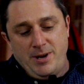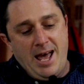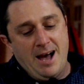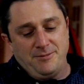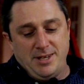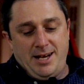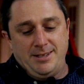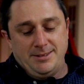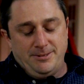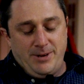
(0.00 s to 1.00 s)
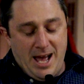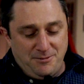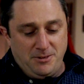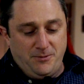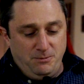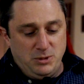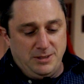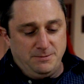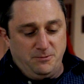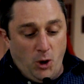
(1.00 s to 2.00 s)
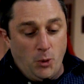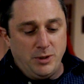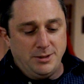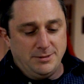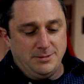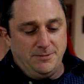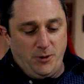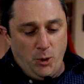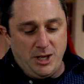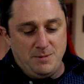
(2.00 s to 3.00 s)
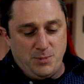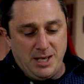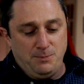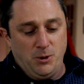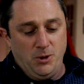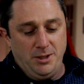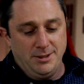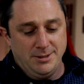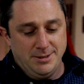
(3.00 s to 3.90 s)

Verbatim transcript: we have, we have to vote, voting people,